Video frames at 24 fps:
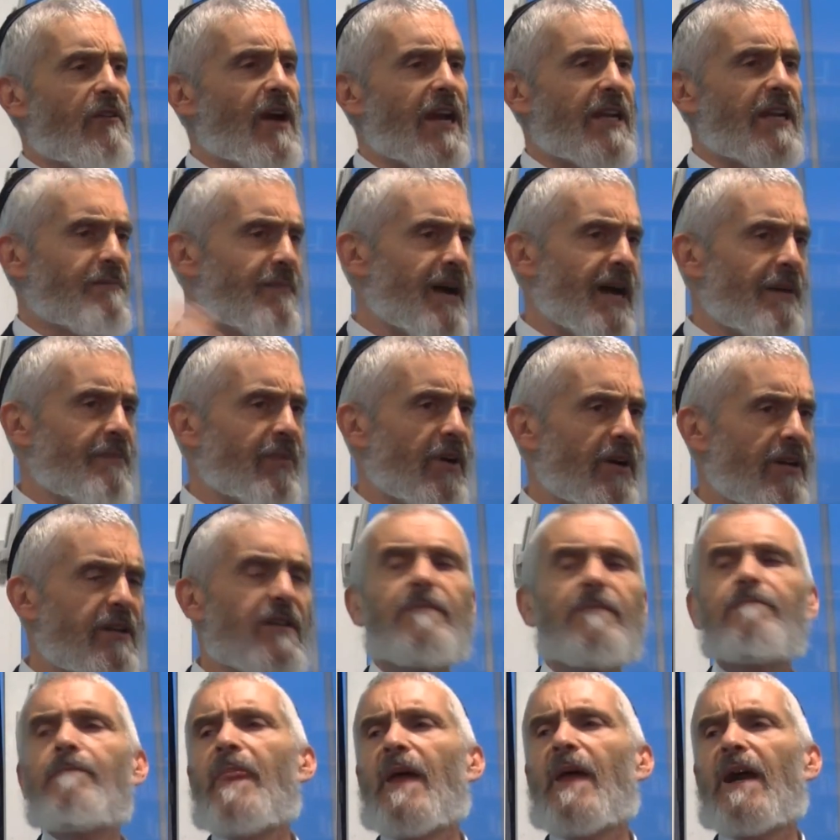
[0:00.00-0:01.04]
right, my
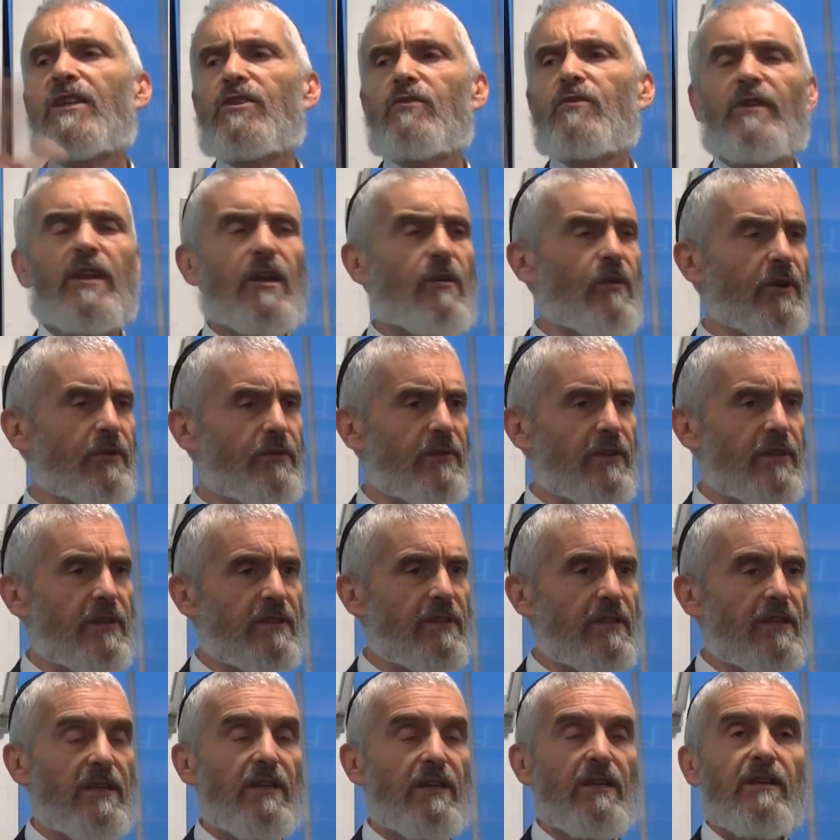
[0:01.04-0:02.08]
body, I'll do what I want with
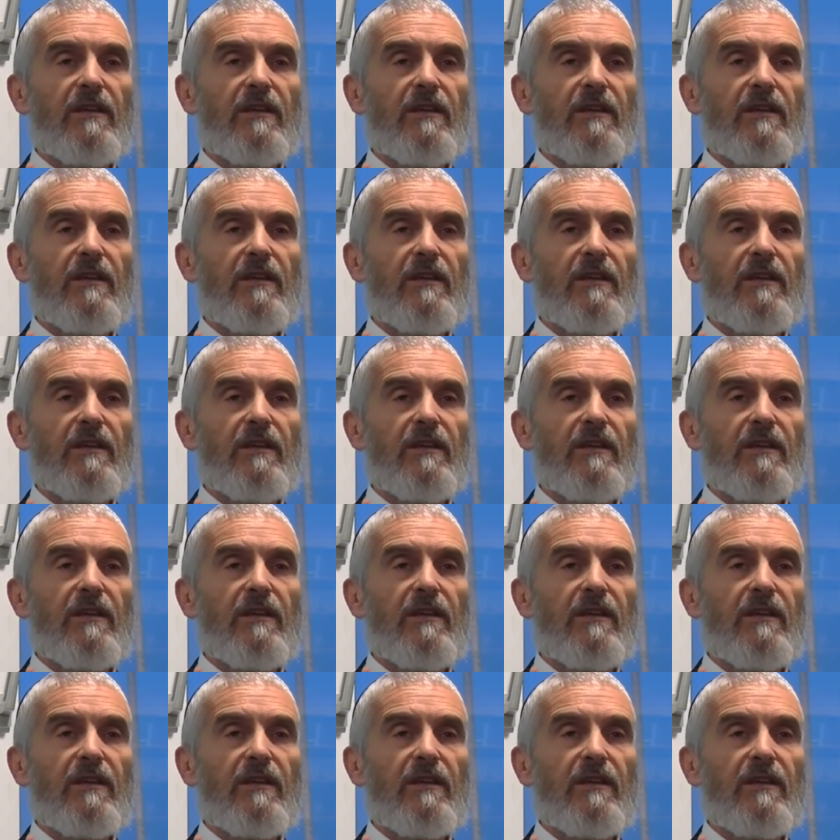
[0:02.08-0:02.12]
it.